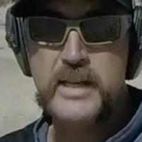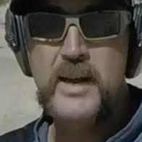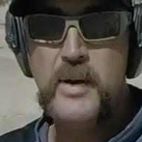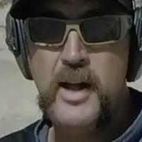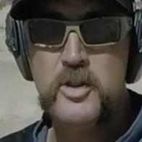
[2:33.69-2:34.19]
8
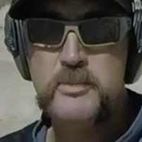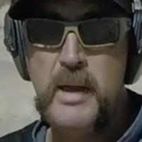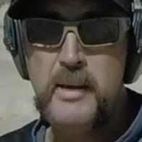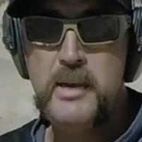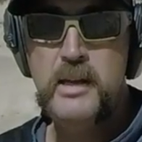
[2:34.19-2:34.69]
rounds
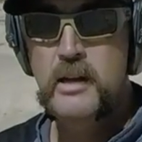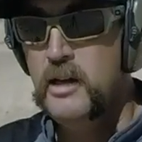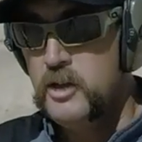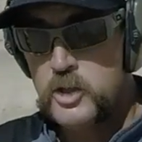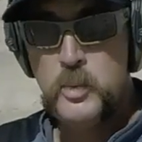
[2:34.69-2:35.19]
maybe.
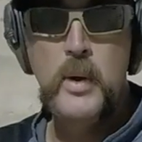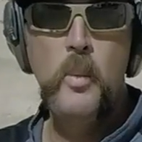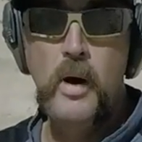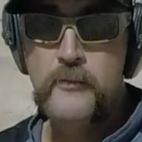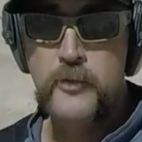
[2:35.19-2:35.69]
Just went
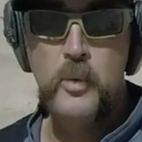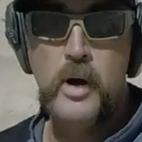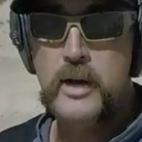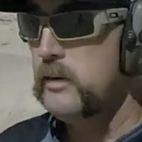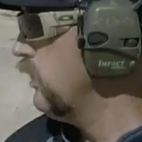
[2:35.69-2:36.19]
1 for 1.